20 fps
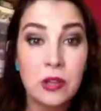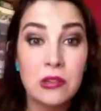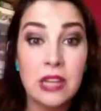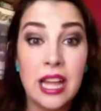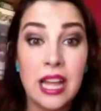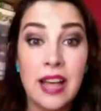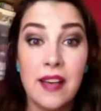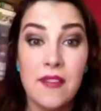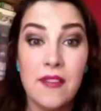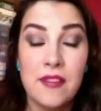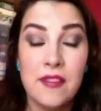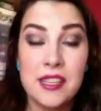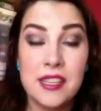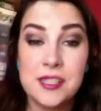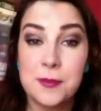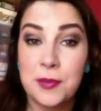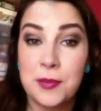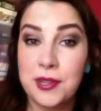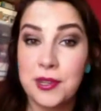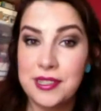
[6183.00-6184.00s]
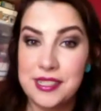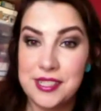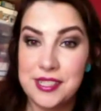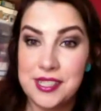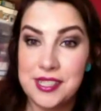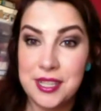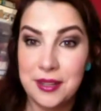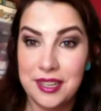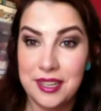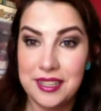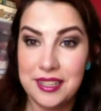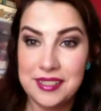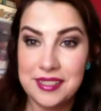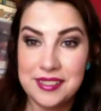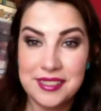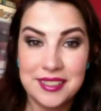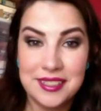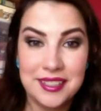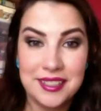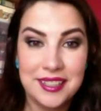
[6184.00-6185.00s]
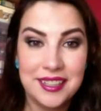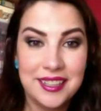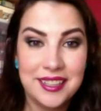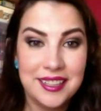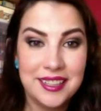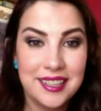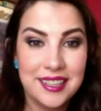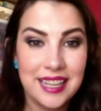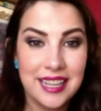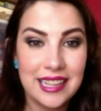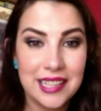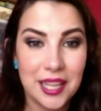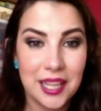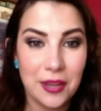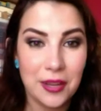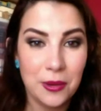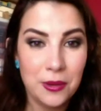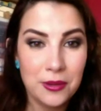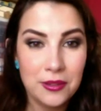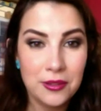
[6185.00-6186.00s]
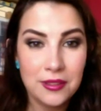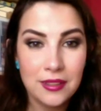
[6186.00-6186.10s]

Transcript: love. It's pretty serious. Hello.